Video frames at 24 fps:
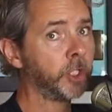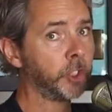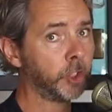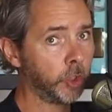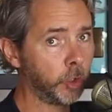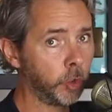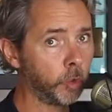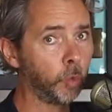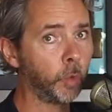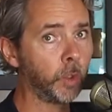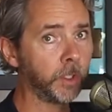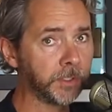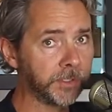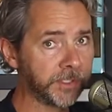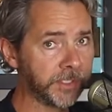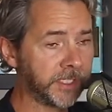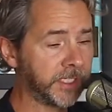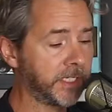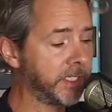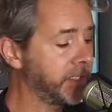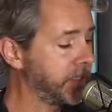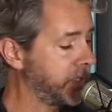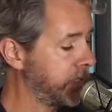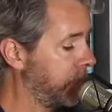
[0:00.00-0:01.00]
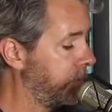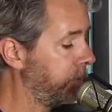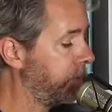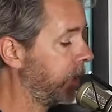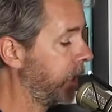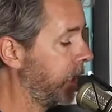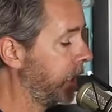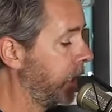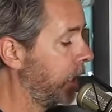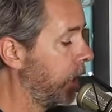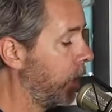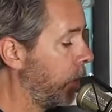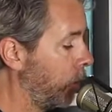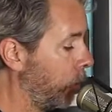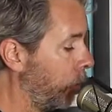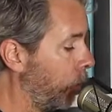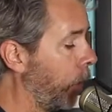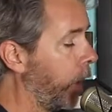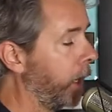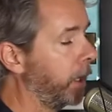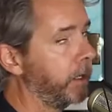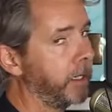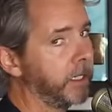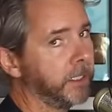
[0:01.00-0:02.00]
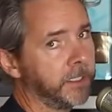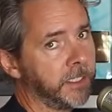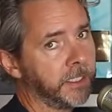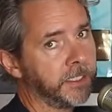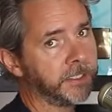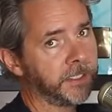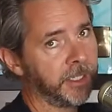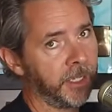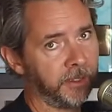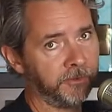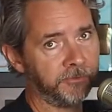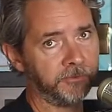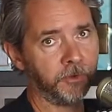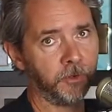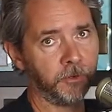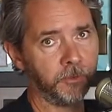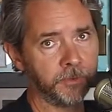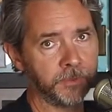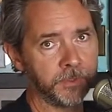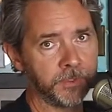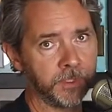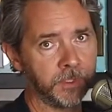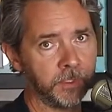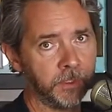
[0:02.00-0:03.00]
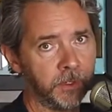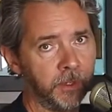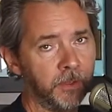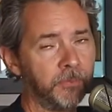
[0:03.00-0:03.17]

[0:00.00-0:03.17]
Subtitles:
you will see somebody wearing these headphones.